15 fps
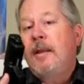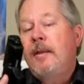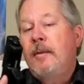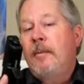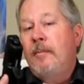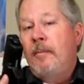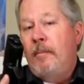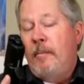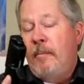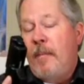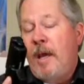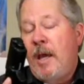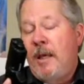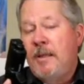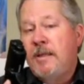the
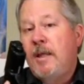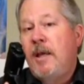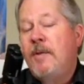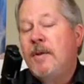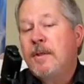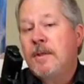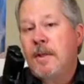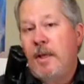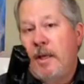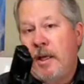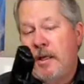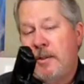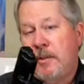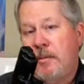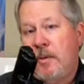magazine that still
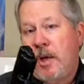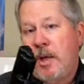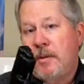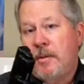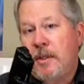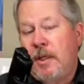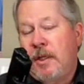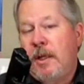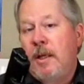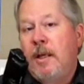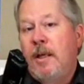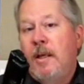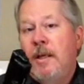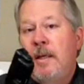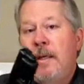has some rounds in it.
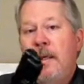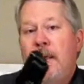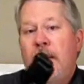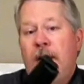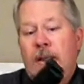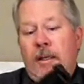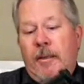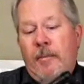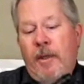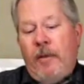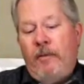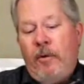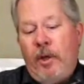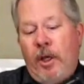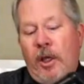
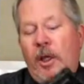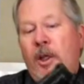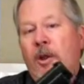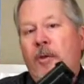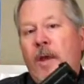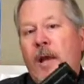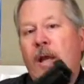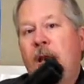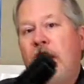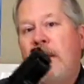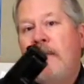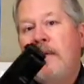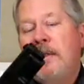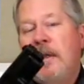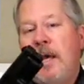If you're going to do that
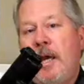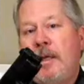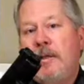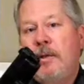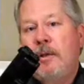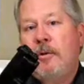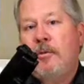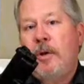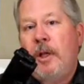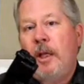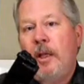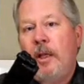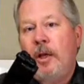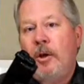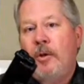kind of a tactical
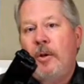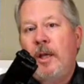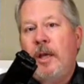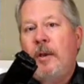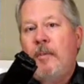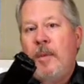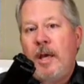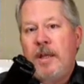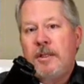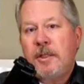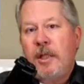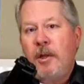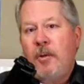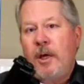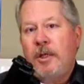reload,
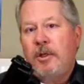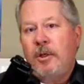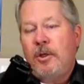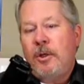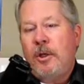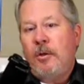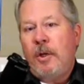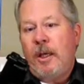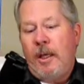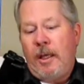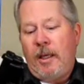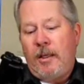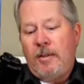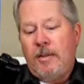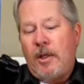basically what you're doing
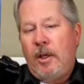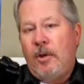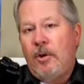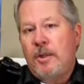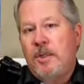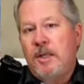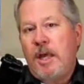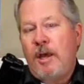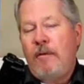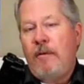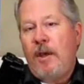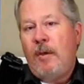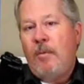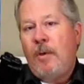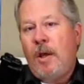is you're
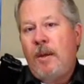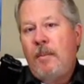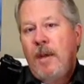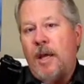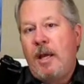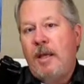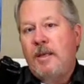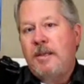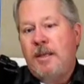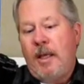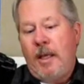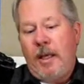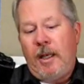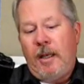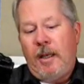saving one
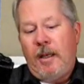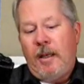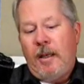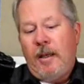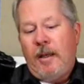magazine